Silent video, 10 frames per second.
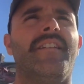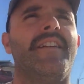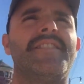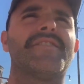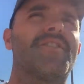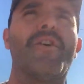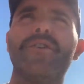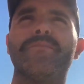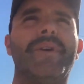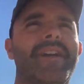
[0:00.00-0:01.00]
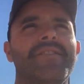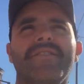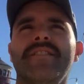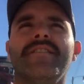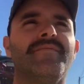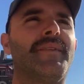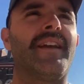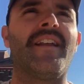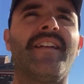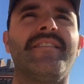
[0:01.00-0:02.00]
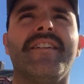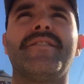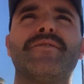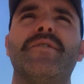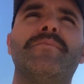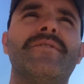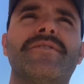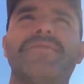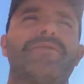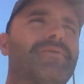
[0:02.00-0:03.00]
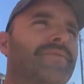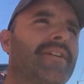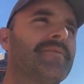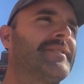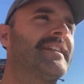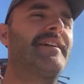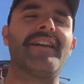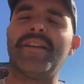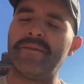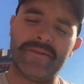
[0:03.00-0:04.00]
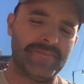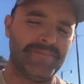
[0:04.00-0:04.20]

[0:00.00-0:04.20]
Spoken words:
It's just hard to picture it, man. I grew up, this is just a family town. Anyway,